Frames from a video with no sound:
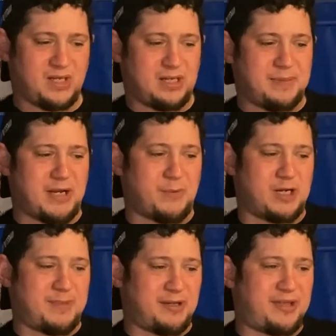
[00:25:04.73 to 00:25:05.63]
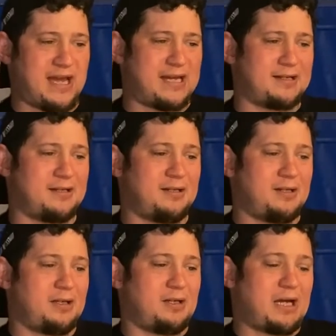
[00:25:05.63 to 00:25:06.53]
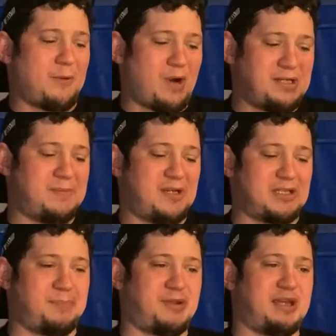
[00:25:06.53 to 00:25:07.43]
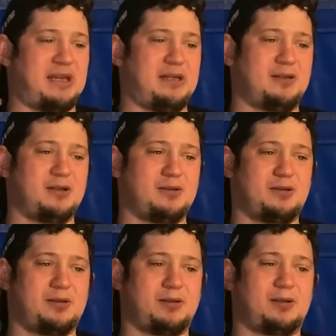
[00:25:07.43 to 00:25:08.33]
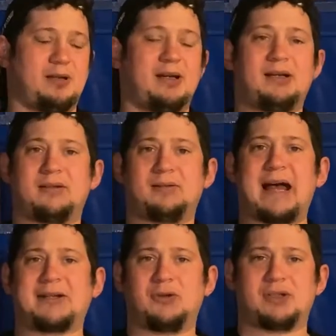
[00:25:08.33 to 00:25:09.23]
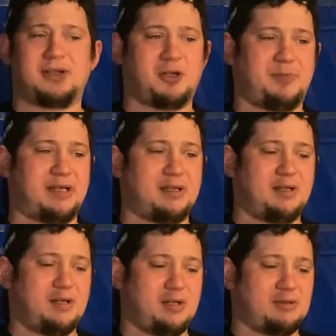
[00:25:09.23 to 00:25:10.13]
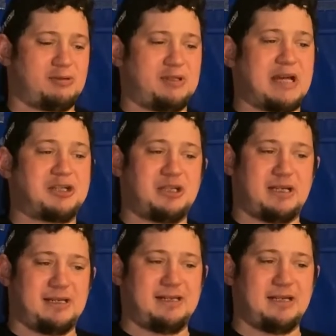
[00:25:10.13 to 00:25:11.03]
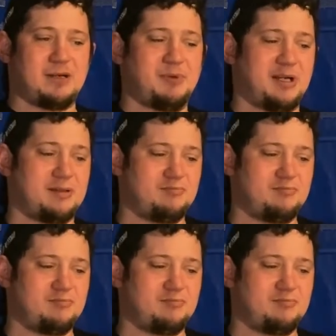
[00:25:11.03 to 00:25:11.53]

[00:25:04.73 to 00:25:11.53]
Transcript: I'm not worried about that. I want to mix up the lactose a little bit so it's actually in here, but